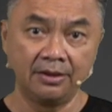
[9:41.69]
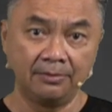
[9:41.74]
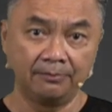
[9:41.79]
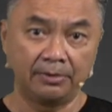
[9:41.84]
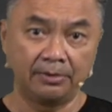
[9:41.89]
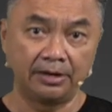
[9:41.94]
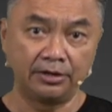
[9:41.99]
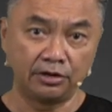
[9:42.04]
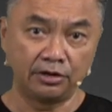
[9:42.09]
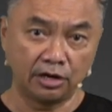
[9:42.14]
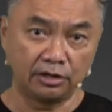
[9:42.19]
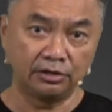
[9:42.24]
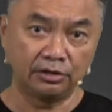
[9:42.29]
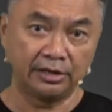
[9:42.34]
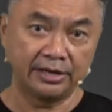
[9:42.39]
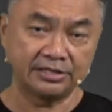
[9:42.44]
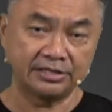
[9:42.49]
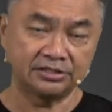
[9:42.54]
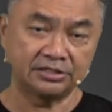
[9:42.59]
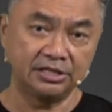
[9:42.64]
but
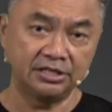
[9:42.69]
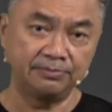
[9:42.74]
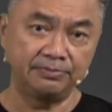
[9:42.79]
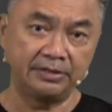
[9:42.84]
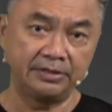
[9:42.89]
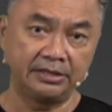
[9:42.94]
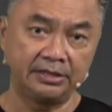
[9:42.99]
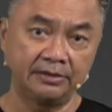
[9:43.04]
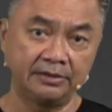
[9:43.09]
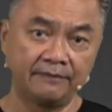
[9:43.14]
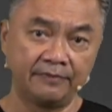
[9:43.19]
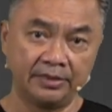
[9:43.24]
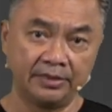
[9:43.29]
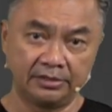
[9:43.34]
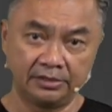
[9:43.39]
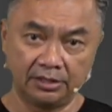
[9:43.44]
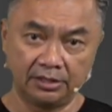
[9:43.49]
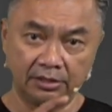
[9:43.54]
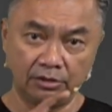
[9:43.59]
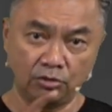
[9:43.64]
nonetheless keeping
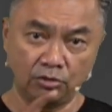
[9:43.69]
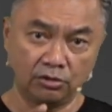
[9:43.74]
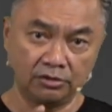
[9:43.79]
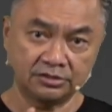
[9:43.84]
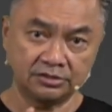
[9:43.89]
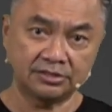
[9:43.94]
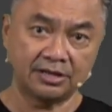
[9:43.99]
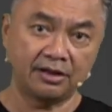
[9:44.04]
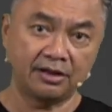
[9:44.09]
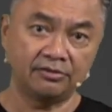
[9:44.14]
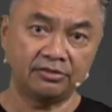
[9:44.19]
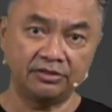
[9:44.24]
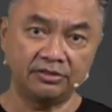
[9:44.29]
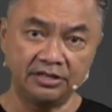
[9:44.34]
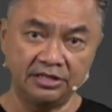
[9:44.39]
the north-south,